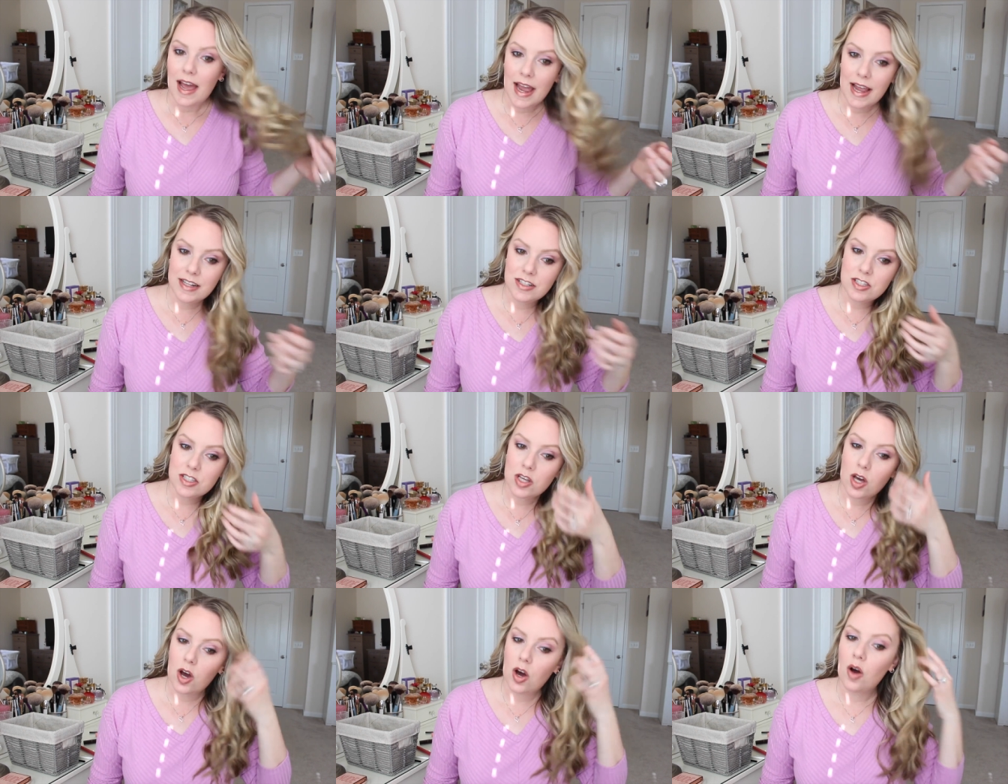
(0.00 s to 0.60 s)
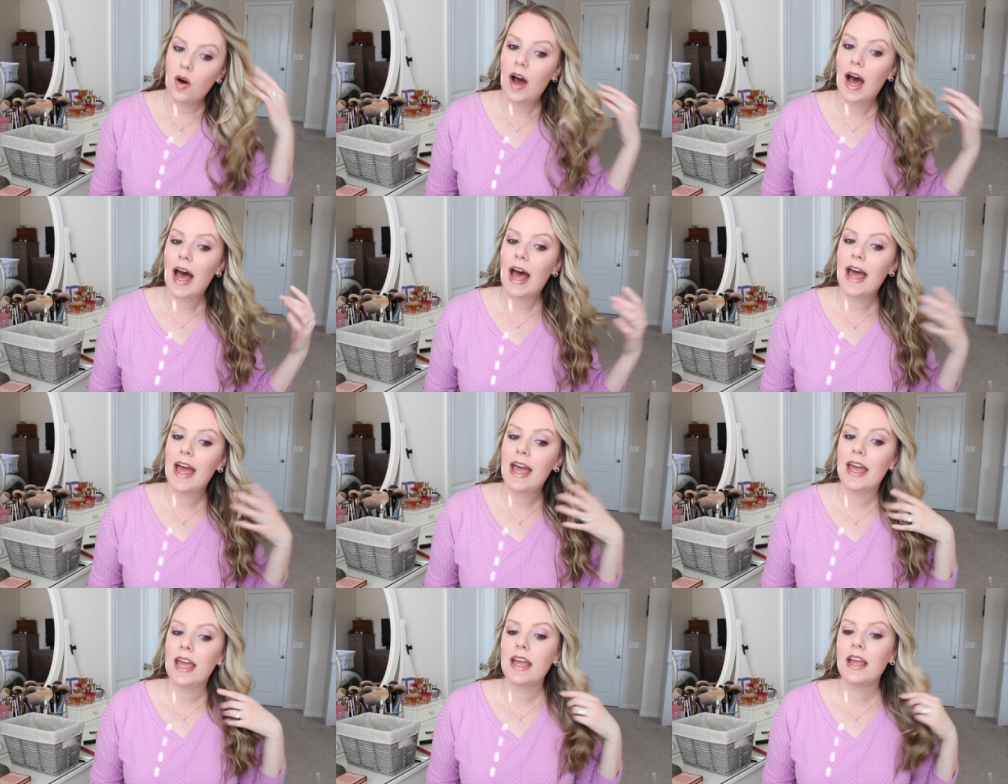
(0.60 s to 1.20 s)
And so
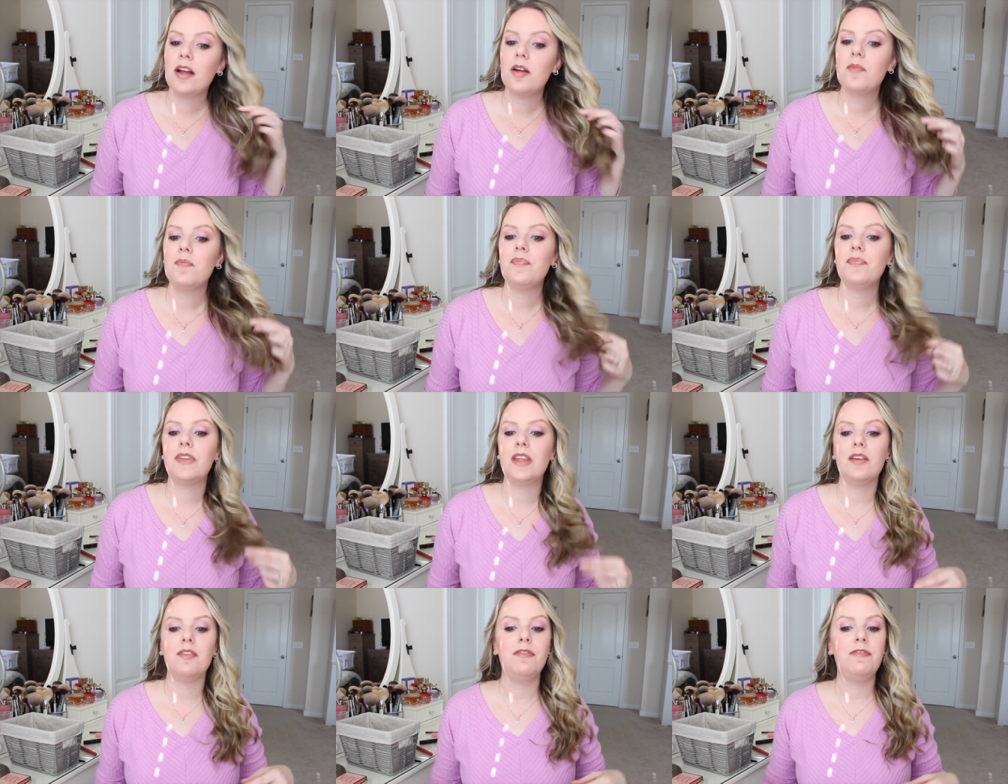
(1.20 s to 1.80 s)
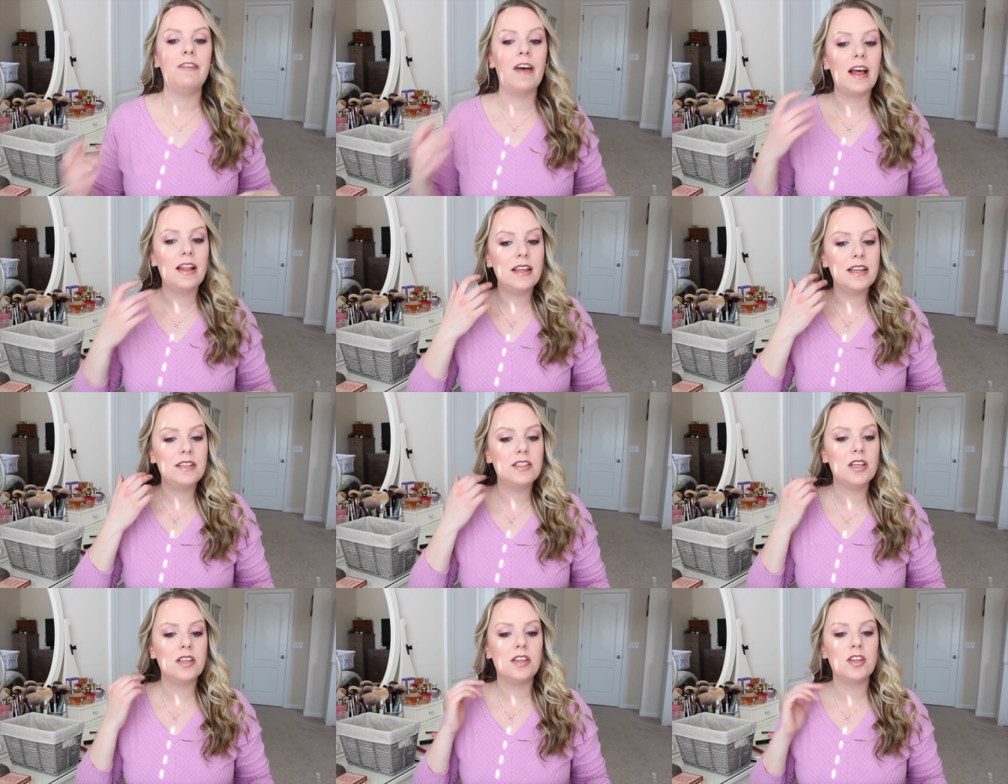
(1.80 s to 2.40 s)
I fell
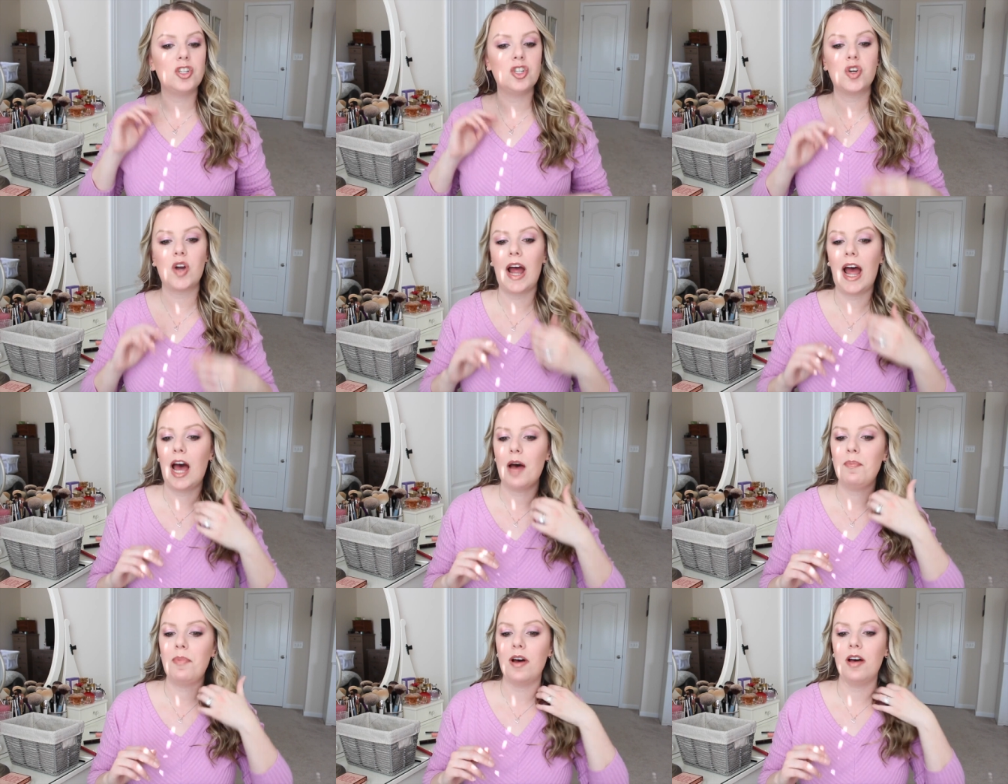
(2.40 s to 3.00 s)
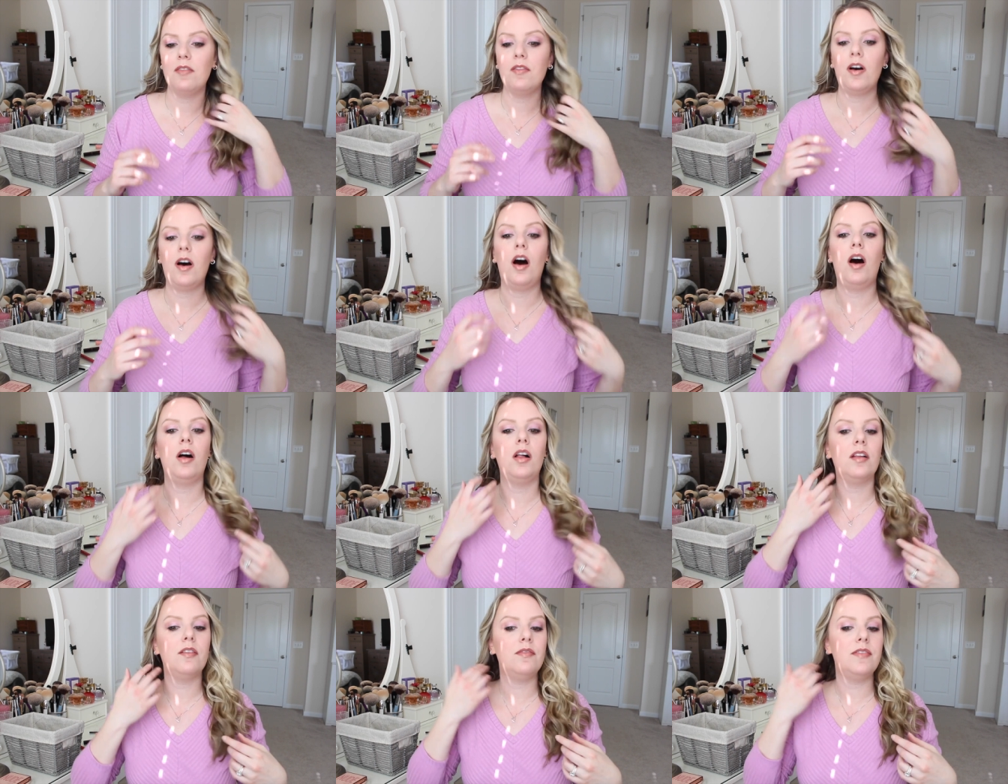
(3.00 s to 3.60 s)
into the trap of
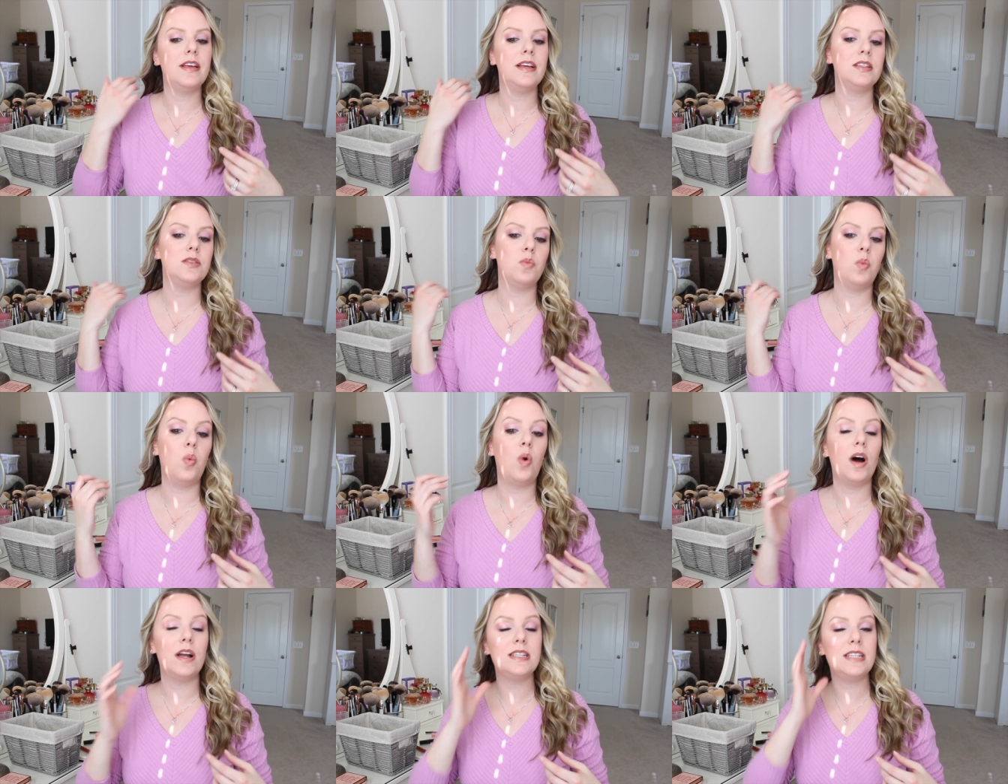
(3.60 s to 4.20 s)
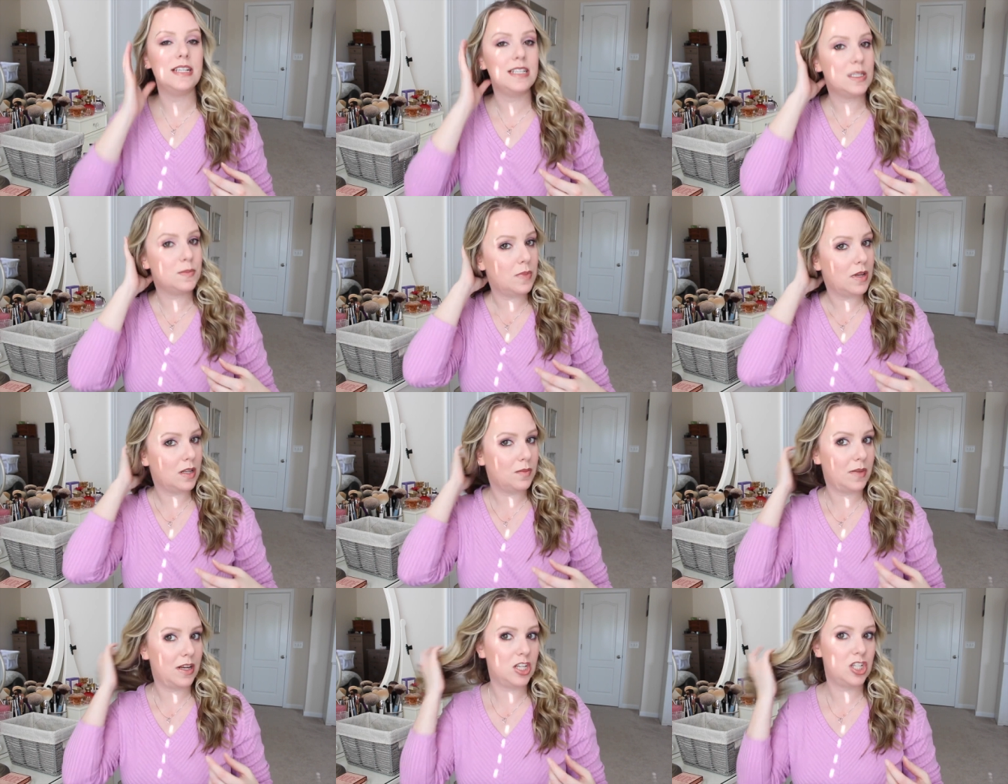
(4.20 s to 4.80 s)
all of this wanting to
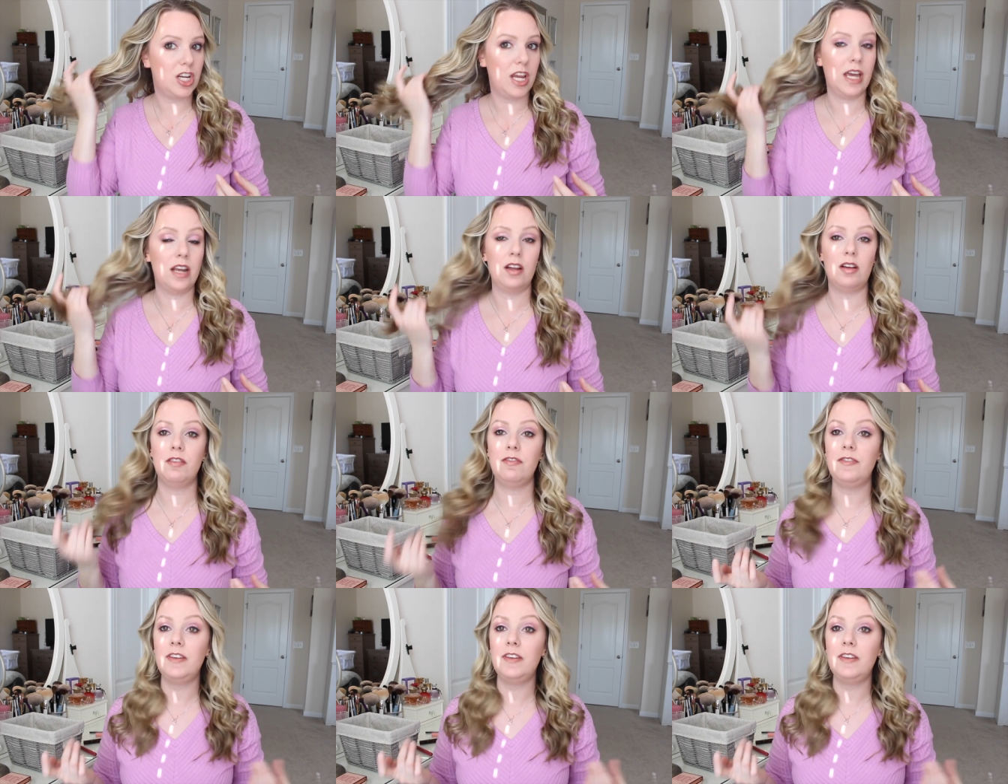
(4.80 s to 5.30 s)
build my channel,